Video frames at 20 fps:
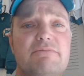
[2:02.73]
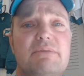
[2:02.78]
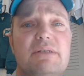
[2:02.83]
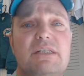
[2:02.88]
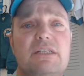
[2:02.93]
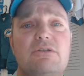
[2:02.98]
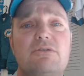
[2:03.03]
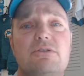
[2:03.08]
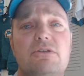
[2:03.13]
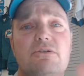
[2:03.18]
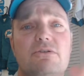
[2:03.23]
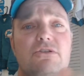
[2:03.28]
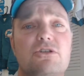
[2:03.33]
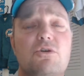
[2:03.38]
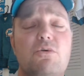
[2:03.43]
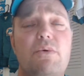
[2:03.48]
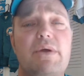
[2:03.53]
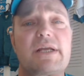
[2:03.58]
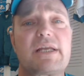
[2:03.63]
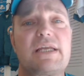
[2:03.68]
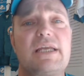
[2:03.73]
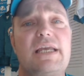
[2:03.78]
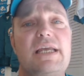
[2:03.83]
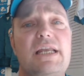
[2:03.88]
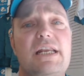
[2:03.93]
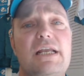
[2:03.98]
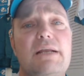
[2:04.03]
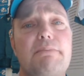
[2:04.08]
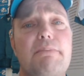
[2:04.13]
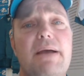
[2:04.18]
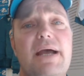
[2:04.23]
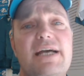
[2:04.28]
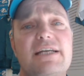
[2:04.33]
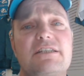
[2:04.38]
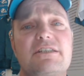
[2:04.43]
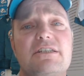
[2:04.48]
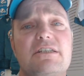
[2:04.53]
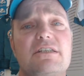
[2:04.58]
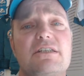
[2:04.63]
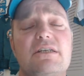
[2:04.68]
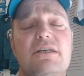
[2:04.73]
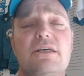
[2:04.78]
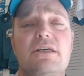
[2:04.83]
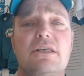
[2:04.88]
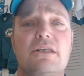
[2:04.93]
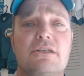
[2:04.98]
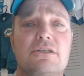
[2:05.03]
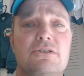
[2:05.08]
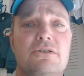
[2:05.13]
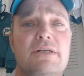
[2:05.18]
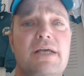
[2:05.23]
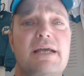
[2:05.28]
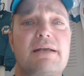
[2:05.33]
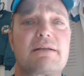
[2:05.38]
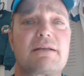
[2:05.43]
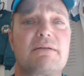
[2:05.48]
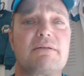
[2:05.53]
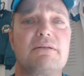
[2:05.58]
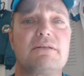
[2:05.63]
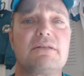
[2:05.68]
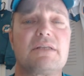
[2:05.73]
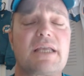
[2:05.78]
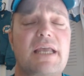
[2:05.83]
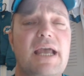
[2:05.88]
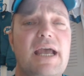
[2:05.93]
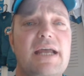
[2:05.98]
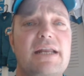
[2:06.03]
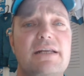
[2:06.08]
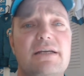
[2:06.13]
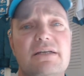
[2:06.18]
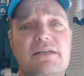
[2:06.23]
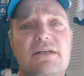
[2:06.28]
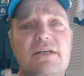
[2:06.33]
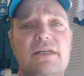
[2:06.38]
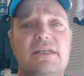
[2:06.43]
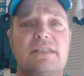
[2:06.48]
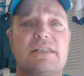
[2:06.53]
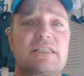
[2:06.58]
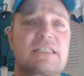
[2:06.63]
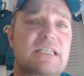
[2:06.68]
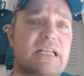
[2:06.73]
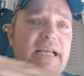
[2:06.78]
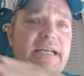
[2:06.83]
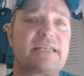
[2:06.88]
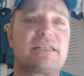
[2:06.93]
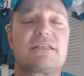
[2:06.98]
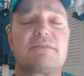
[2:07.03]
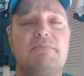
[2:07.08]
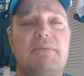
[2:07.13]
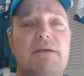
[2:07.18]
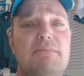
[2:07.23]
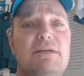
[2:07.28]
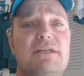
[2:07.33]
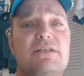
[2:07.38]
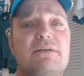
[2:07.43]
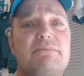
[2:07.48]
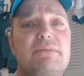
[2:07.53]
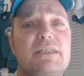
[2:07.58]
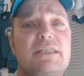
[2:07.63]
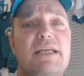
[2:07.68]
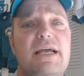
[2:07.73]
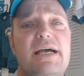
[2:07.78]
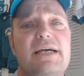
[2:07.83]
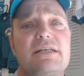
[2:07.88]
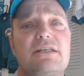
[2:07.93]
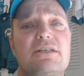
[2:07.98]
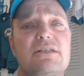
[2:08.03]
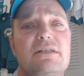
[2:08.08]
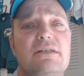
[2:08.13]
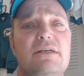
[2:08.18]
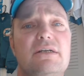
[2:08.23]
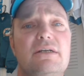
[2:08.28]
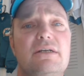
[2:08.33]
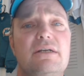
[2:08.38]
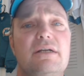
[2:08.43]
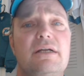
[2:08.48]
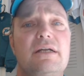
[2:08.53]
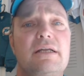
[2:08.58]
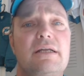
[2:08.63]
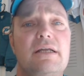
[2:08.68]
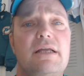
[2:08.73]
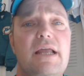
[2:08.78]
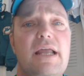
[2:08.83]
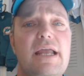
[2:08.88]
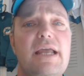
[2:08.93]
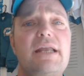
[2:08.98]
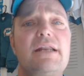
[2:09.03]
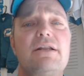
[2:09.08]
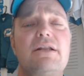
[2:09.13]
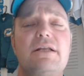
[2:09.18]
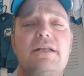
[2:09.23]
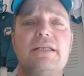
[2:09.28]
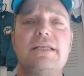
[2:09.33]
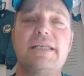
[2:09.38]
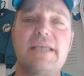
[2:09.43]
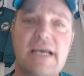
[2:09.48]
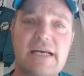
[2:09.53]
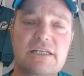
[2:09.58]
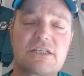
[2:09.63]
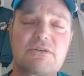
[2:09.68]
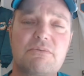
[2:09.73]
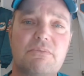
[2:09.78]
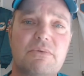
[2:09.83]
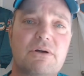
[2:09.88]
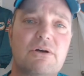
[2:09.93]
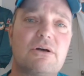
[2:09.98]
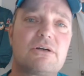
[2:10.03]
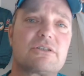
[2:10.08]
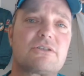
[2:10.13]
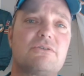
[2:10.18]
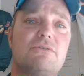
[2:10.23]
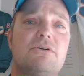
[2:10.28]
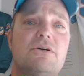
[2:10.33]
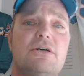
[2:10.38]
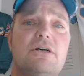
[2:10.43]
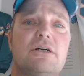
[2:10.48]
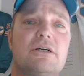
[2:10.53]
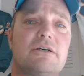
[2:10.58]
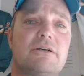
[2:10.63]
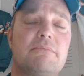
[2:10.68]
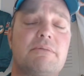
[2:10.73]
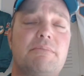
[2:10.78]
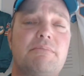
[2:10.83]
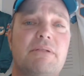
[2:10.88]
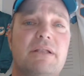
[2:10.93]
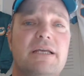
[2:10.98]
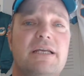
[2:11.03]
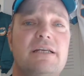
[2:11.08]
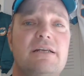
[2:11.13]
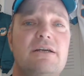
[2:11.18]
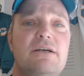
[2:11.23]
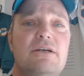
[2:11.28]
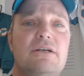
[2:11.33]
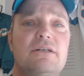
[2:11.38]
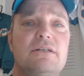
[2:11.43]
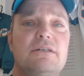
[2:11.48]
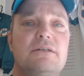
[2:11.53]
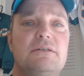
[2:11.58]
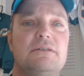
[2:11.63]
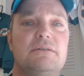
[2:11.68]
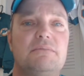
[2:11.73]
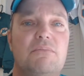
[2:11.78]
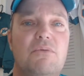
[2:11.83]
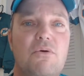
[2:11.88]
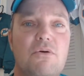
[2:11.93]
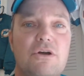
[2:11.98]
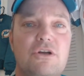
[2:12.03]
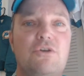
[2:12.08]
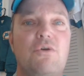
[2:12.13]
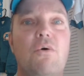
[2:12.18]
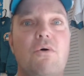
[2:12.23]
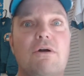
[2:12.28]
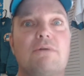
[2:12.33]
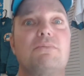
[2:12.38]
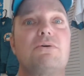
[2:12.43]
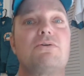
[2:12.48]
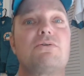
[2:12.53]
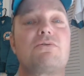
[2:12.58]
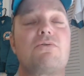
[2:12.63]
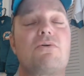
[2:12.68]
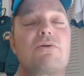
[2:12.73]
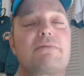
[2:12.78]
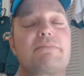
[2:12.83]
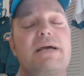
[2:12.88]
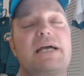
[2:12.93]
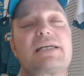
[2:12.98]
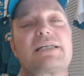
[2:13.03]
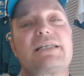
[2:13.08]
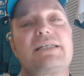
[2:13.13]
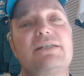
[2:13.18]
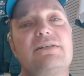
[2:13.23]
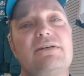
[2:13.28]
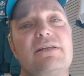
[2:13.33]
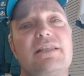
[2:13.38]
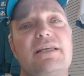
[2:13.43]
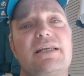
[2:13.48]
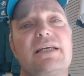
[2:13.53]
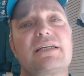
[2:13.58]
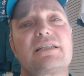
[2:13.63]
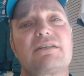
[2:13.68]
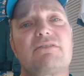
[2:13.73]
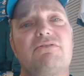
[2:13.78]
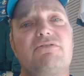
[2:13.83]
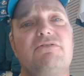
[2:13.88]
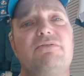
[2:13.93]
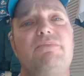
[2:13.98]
been doing those quick hitting passes, so that kind of slants maybe some stats. And yes, we're also going to be playing more normal quarterbacks here in the next